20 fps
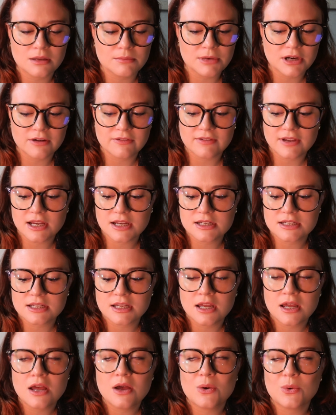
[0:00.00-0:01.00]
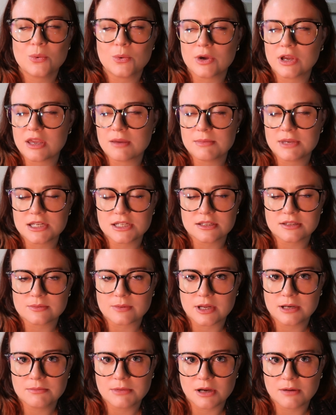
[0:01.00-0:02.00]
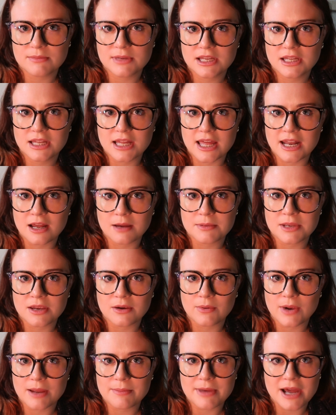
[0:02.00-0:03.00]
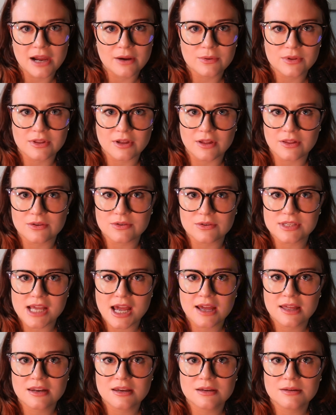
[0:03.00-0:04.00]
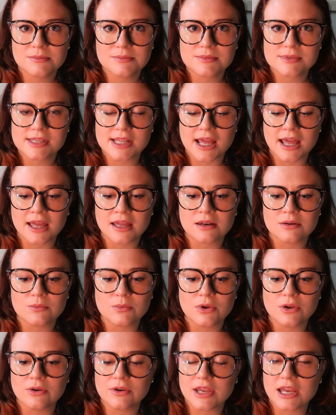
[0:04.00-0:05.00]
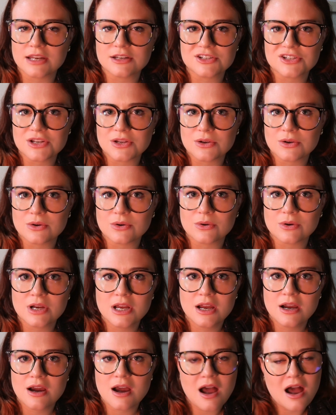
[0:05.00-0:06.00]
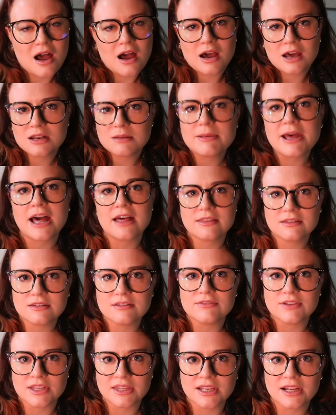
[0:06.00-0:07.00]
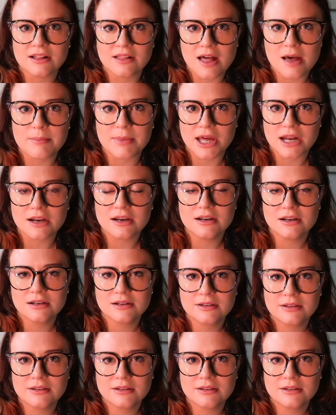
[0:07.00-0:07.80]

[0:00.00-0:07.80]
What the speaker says: Perfect. Well, give me just one moment and I'll be right back with all those items, and we'll get you on a path to feeling a lot better.